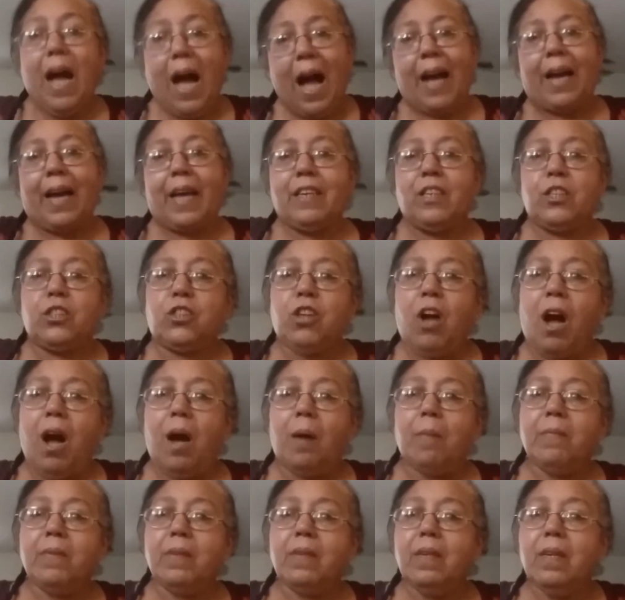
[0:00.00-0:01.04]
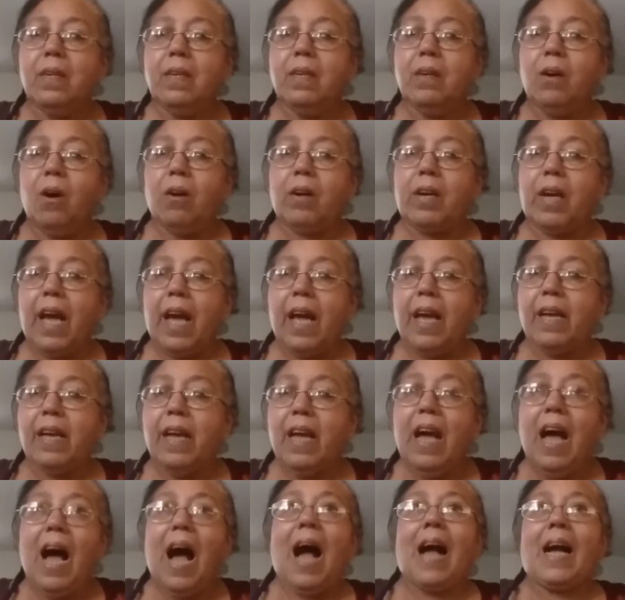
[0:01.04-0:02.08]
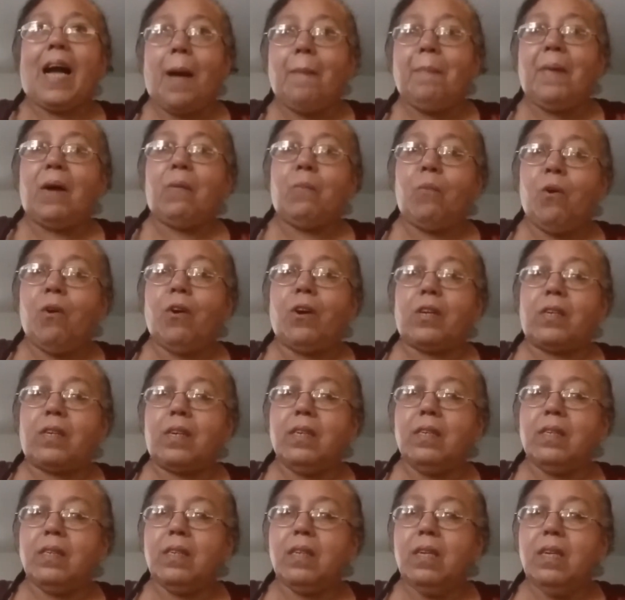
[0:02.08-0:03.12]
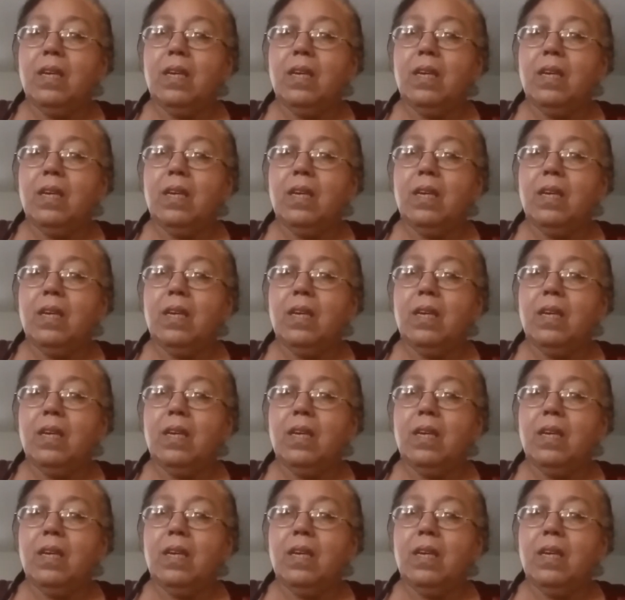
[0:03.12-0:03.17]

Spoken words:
I got a job. Okay, I got my work.